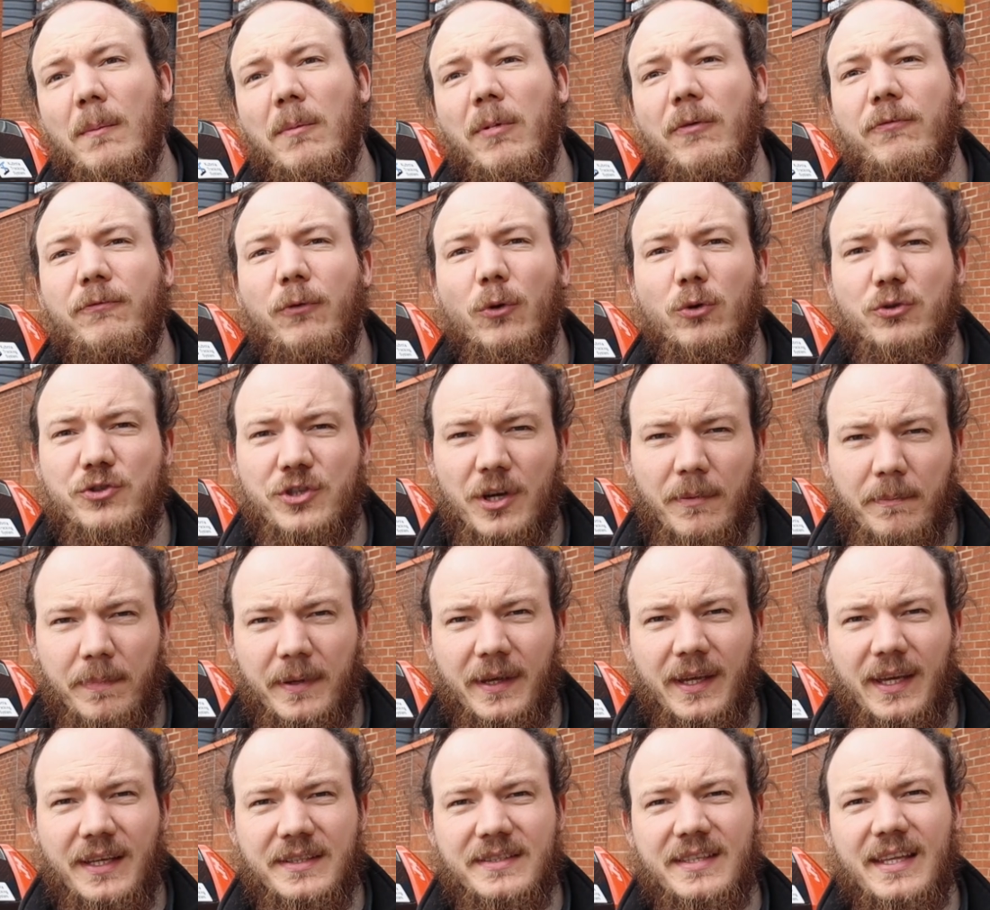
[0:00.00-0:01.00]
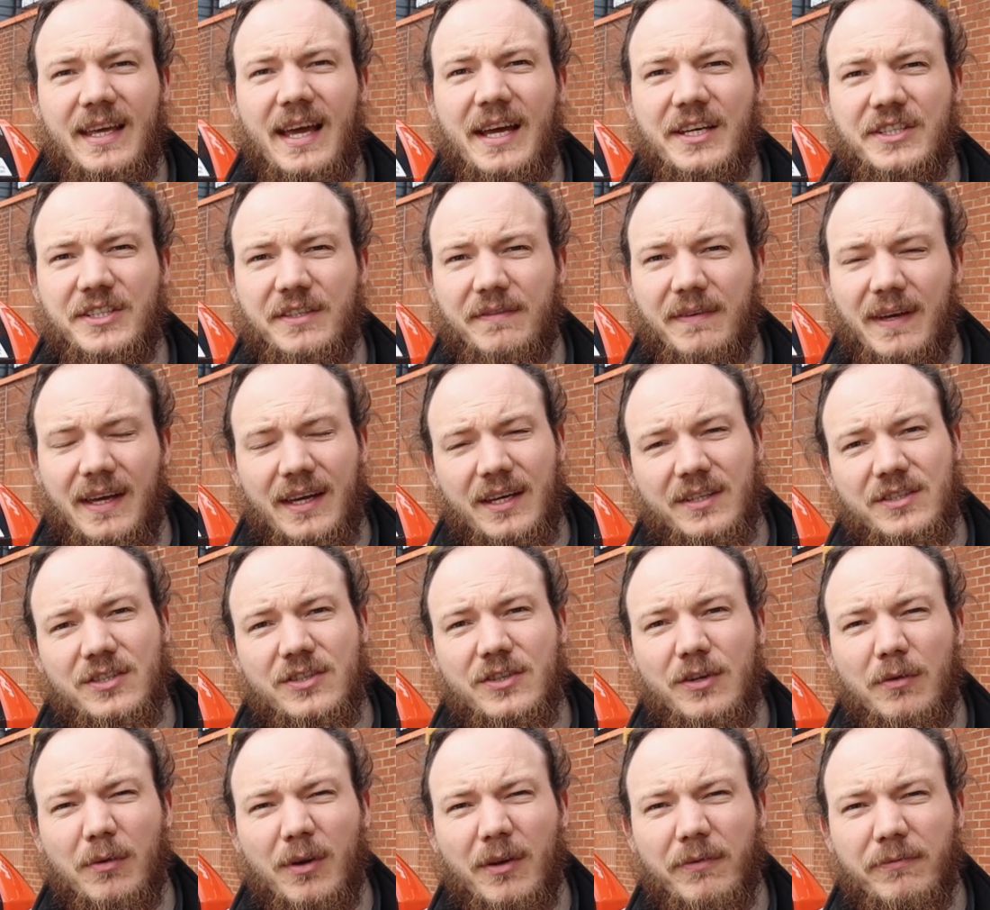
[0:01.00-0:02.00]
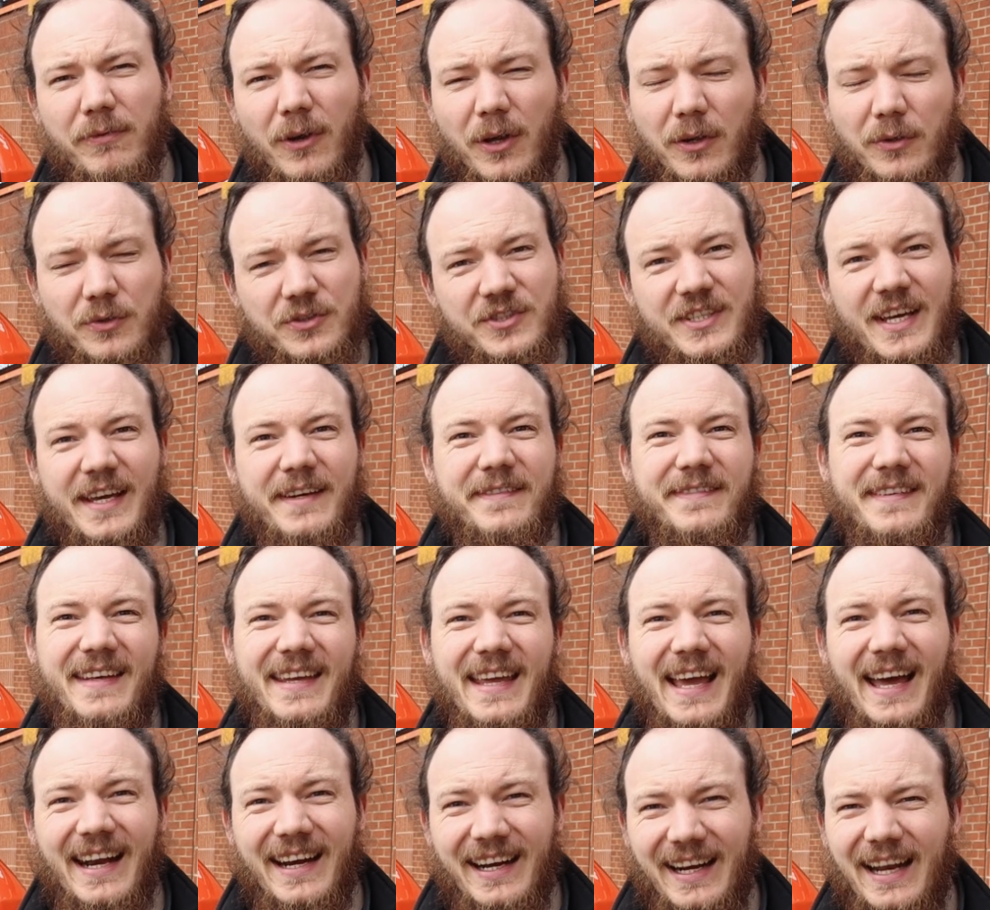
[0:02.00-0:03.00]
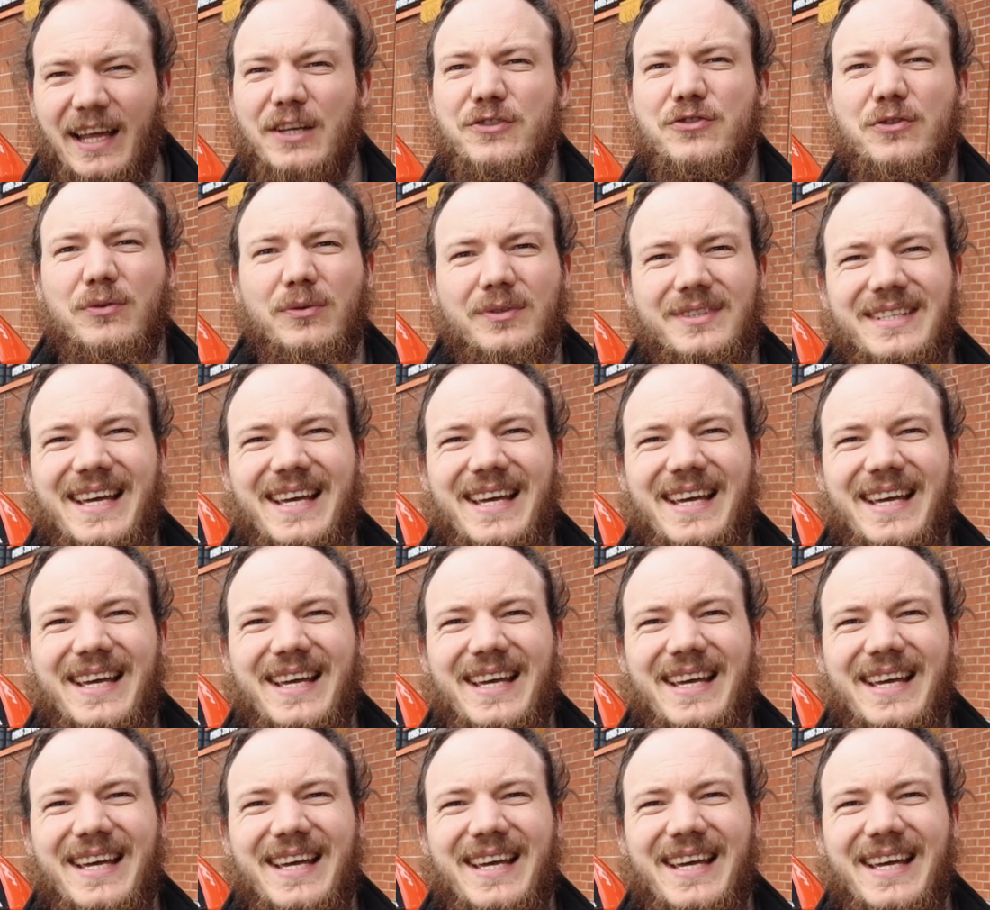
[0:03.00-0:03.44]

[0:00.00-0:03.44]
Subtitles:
before jumping into the excavator to do our final safety and electrical